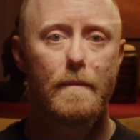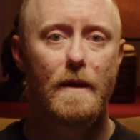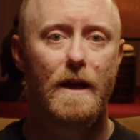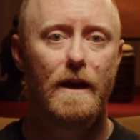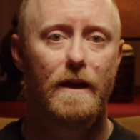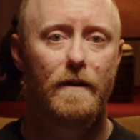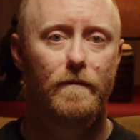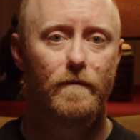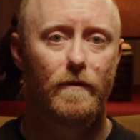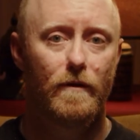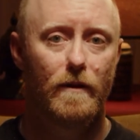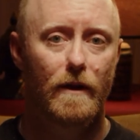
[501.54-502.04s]

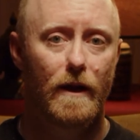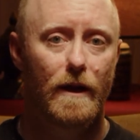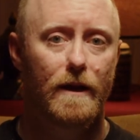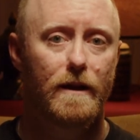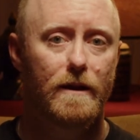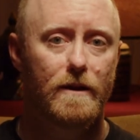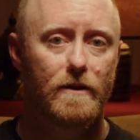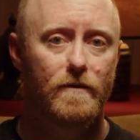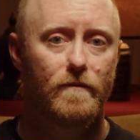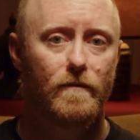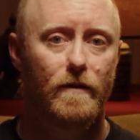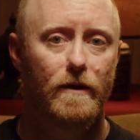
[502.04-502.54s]
If you like
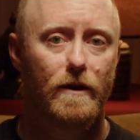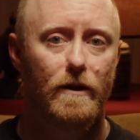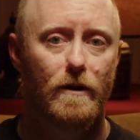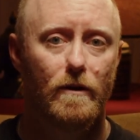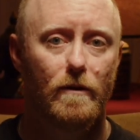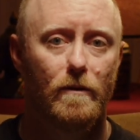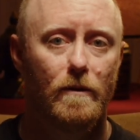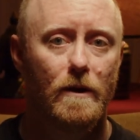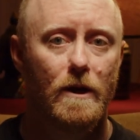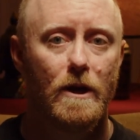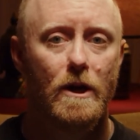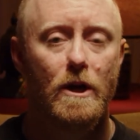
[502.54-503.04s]
this video,
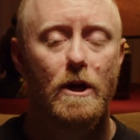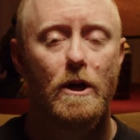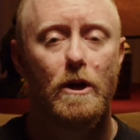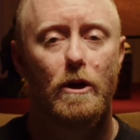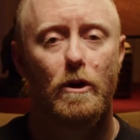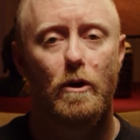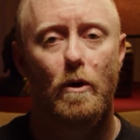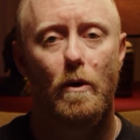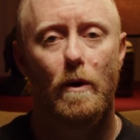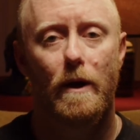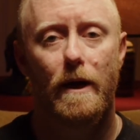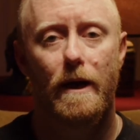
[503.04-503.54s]

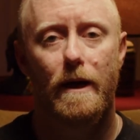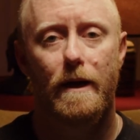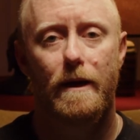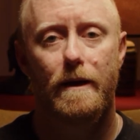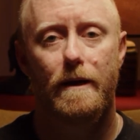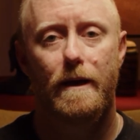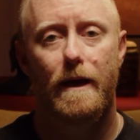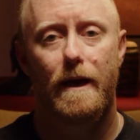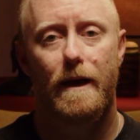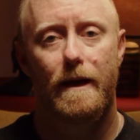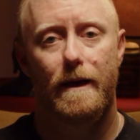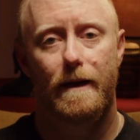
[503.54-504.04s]
go ahead
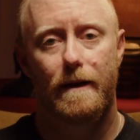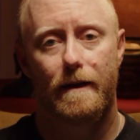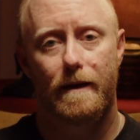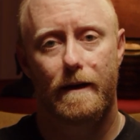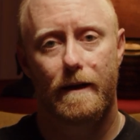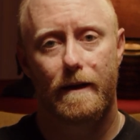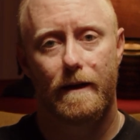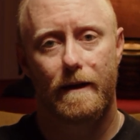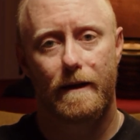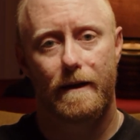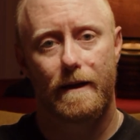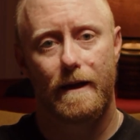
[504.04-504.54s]
and
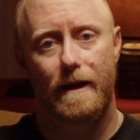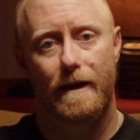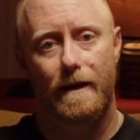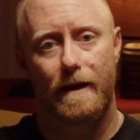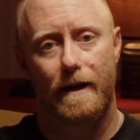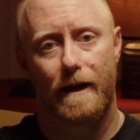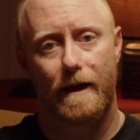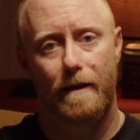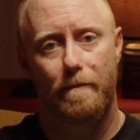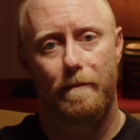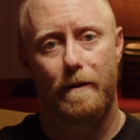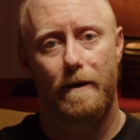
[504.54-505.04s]
click that
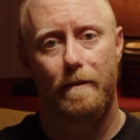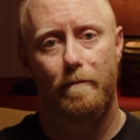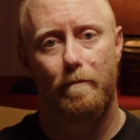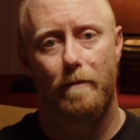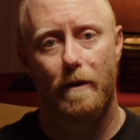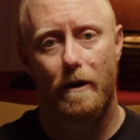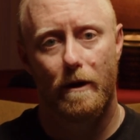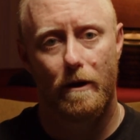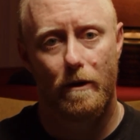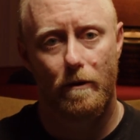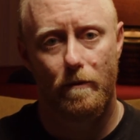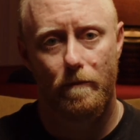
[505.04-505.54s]
like button
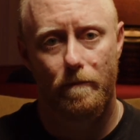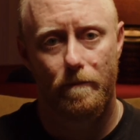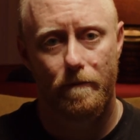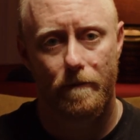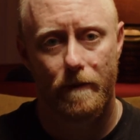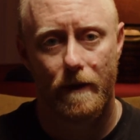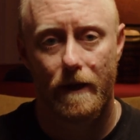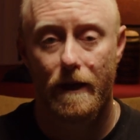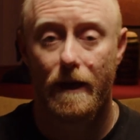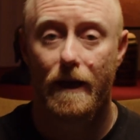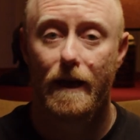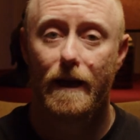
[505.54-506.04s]
below
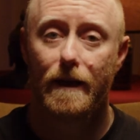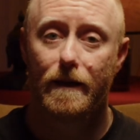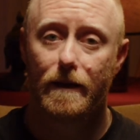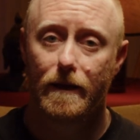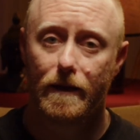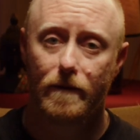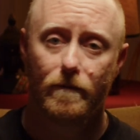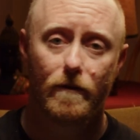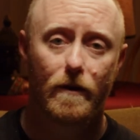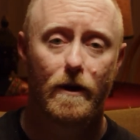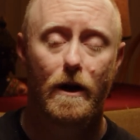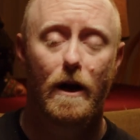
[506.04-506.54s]
and
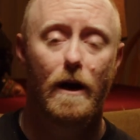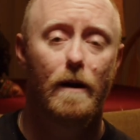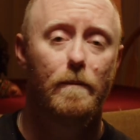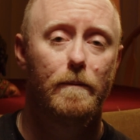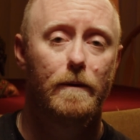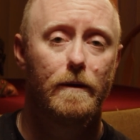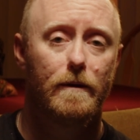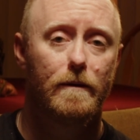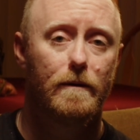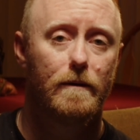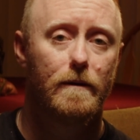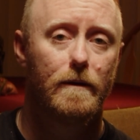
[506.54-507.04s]
leave a
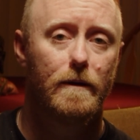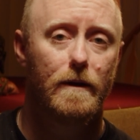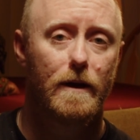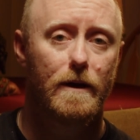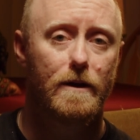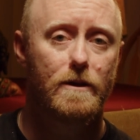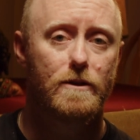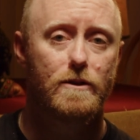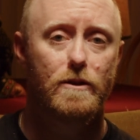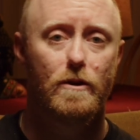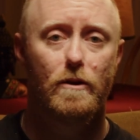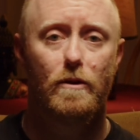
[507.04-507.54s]
comment. Let
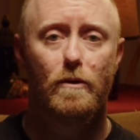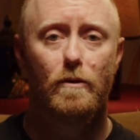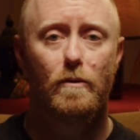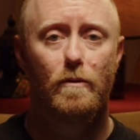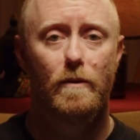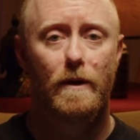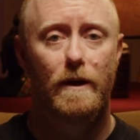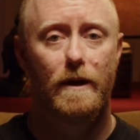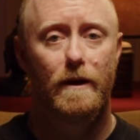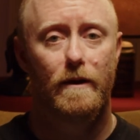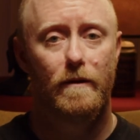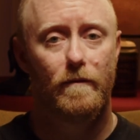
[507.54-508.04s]
us know
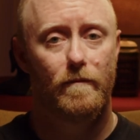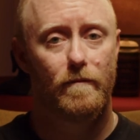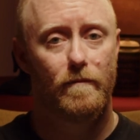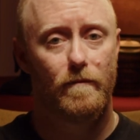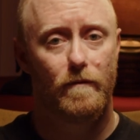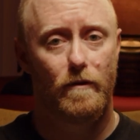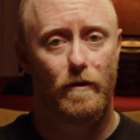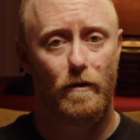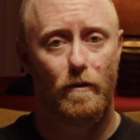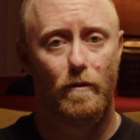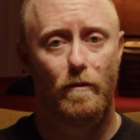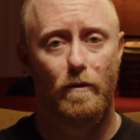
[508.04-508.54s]
if
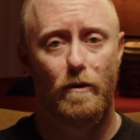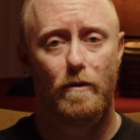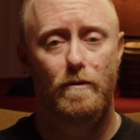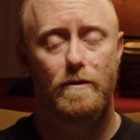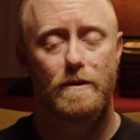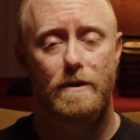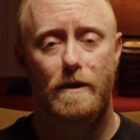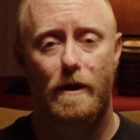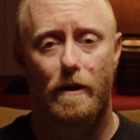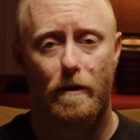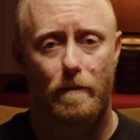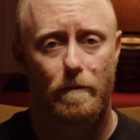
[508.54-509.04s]
you use a
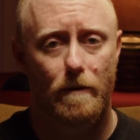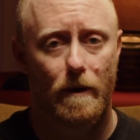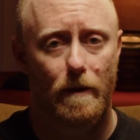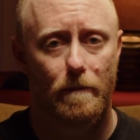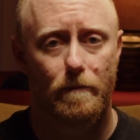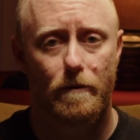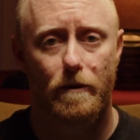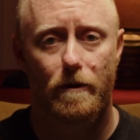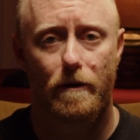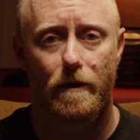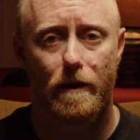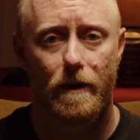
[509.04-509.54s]

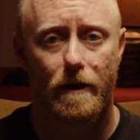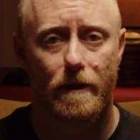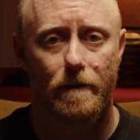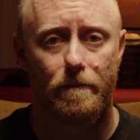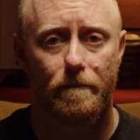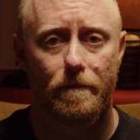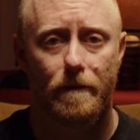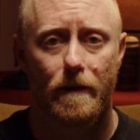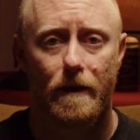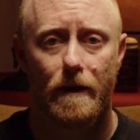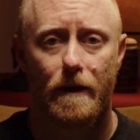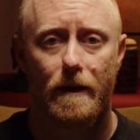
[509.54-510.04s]
teleprompter or not,
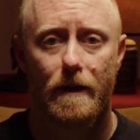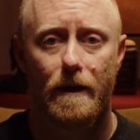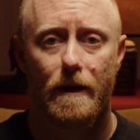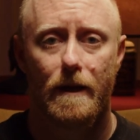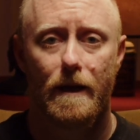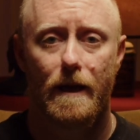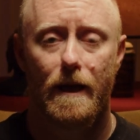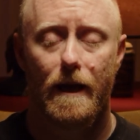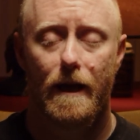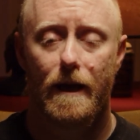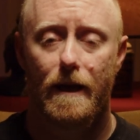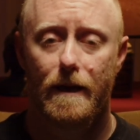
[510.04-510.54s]

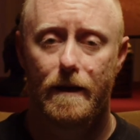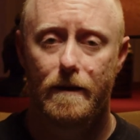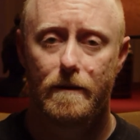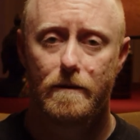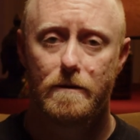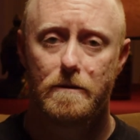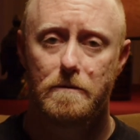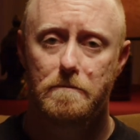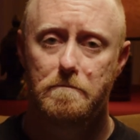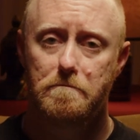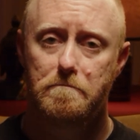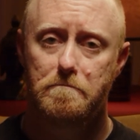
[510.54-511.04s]
and
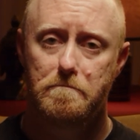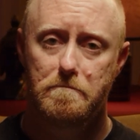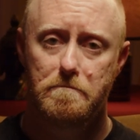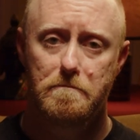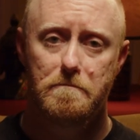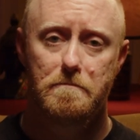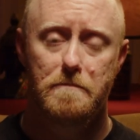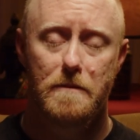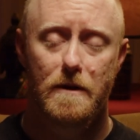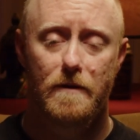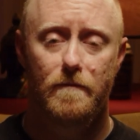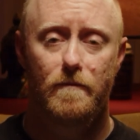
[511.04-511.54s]

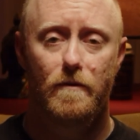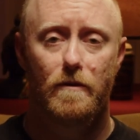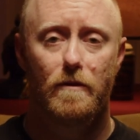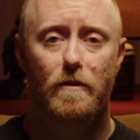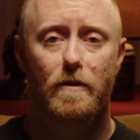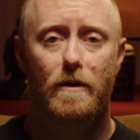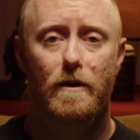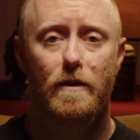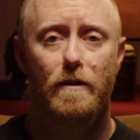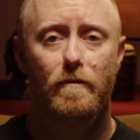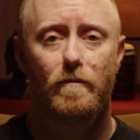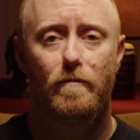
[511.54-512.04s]
if you're
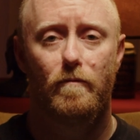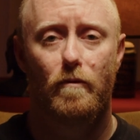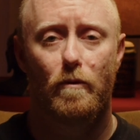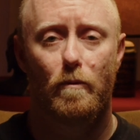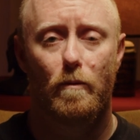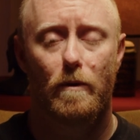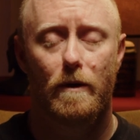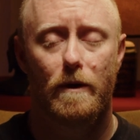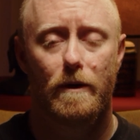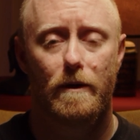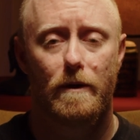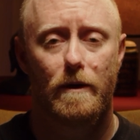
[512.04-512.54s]
looking for
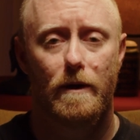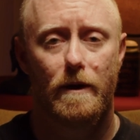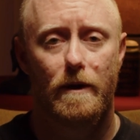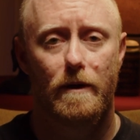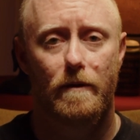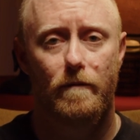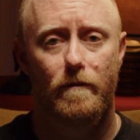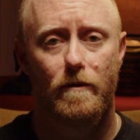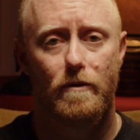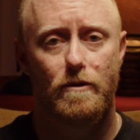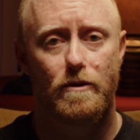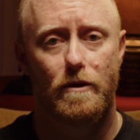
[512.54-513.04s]
one in the
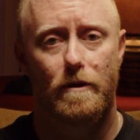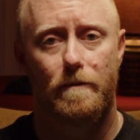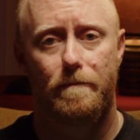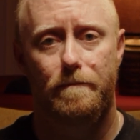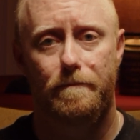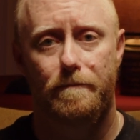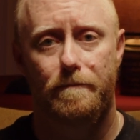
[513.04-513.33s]
future.